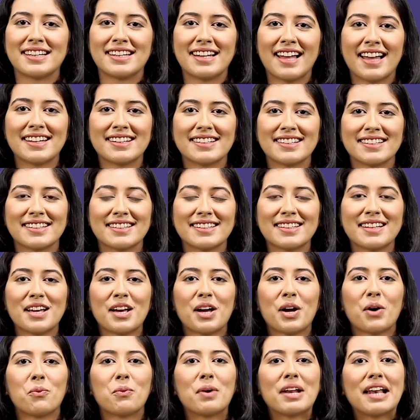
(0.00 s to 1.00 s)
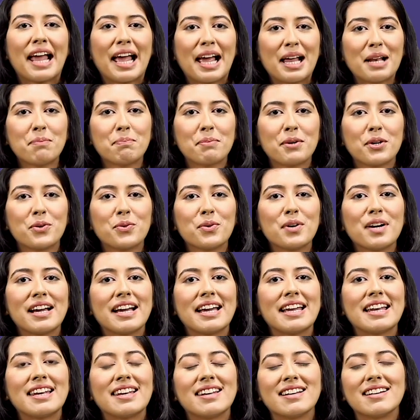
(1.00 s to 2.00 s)
London will help you
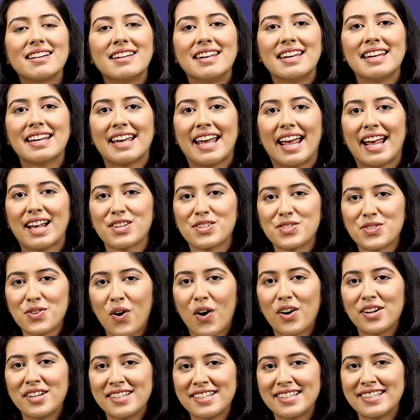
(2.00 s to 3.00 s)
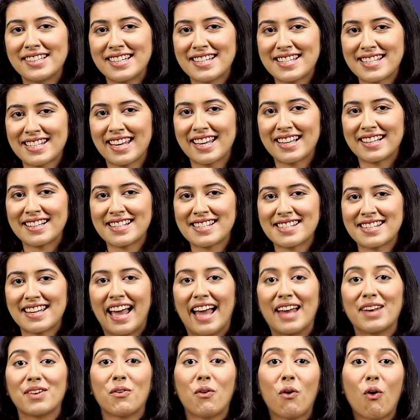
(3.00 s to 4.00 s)
in learning extraordinary skills
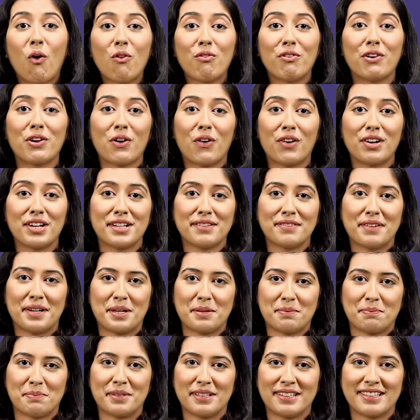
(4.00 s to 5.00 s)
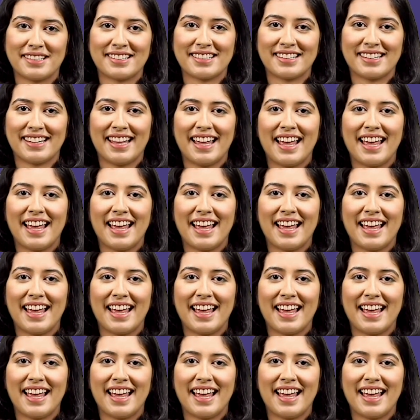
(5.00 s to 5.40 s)
and overall development